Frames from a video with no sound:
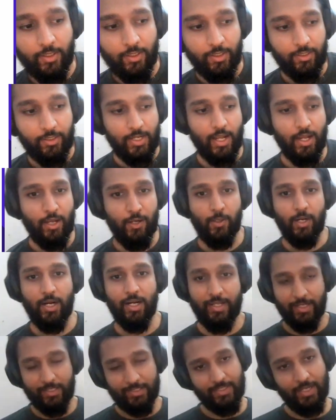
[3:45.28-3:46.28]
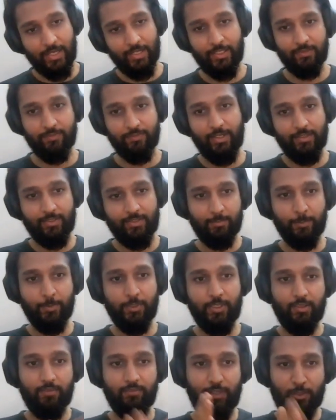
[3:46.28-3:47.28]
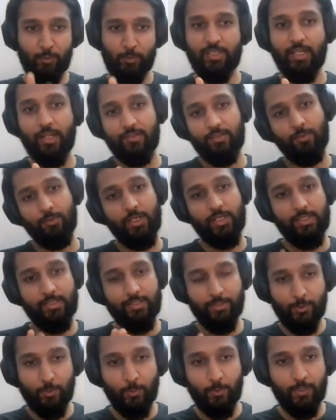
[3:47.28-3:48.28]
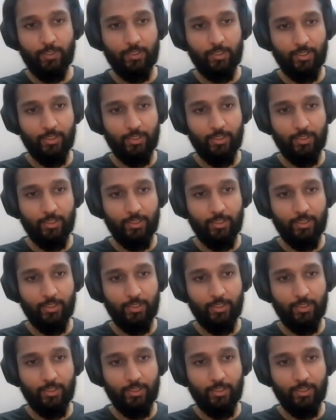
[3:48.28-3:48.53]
Now, our tech stack is very simple. We use Hasura as the core.